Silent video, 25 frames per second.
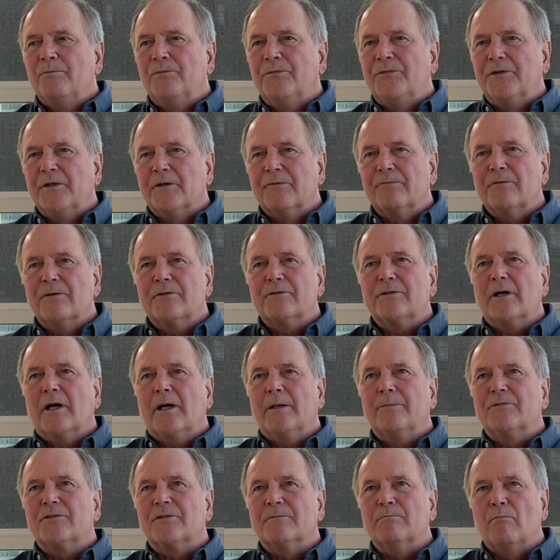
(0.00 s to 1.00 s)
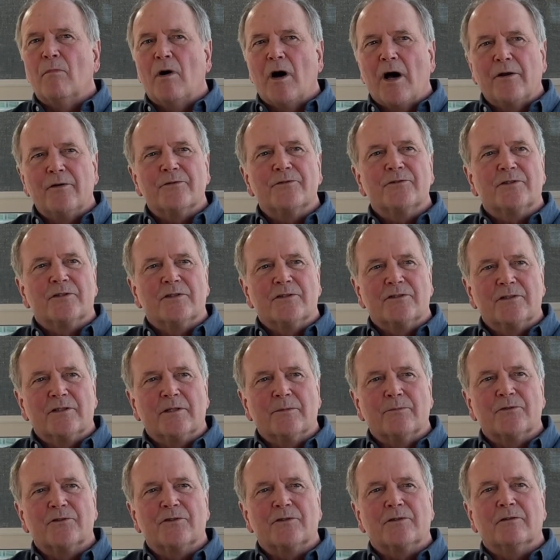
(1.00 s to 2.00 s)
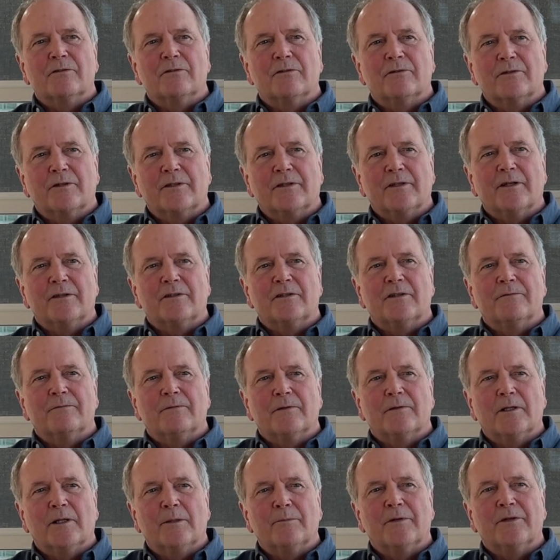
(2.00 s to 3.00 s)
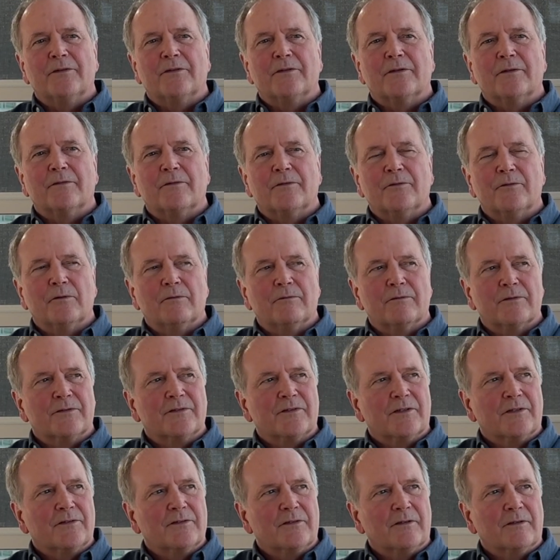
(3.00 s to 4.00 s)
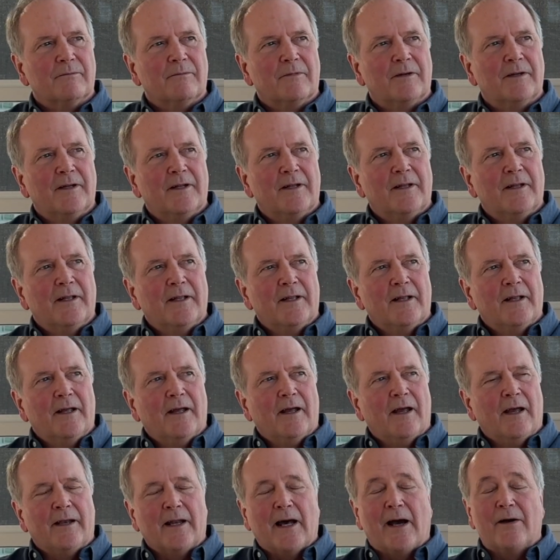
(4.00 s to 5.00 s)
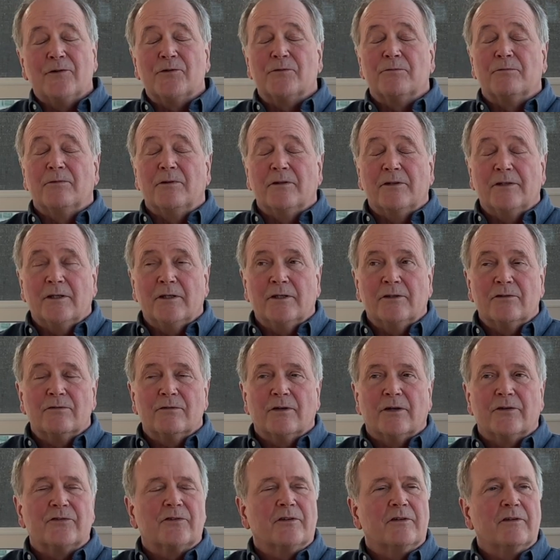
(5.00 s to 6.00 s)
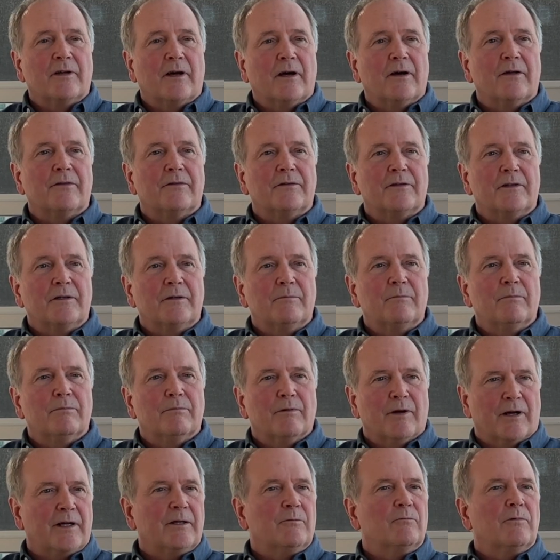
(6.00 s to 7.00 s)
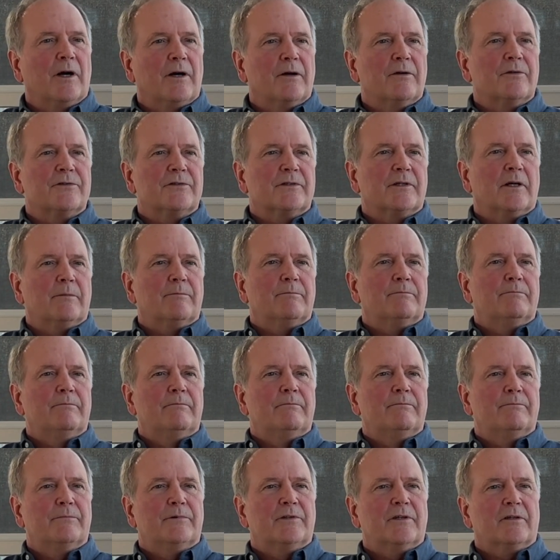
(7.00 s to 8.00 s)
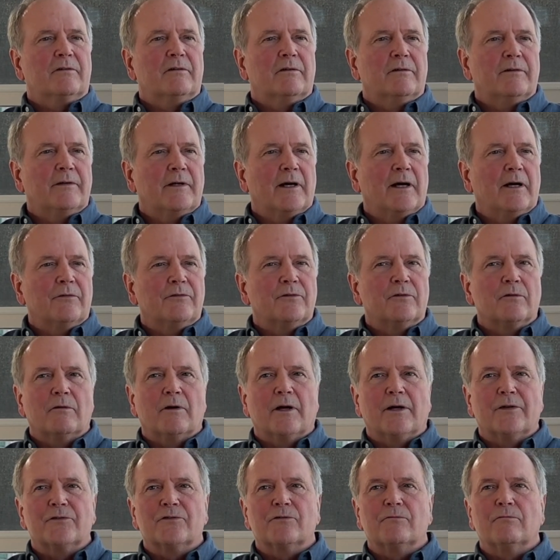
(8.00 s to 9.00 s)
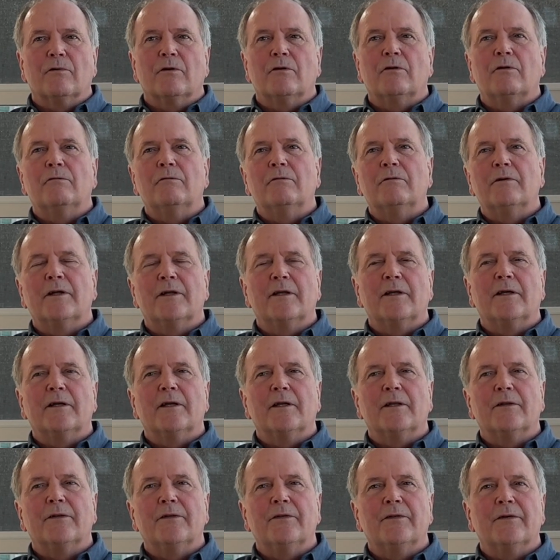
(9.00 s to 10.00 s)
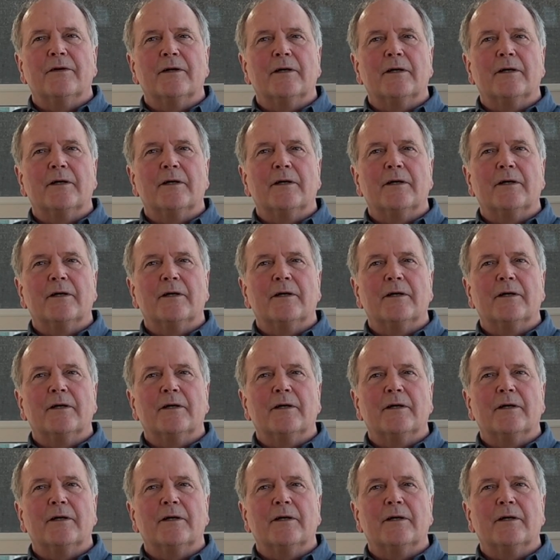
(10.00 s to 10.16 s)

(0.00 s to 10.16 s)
different types of model systems to look at development of the nervous system. And I was really interested in how the brain wires up, particularly how neurons grow and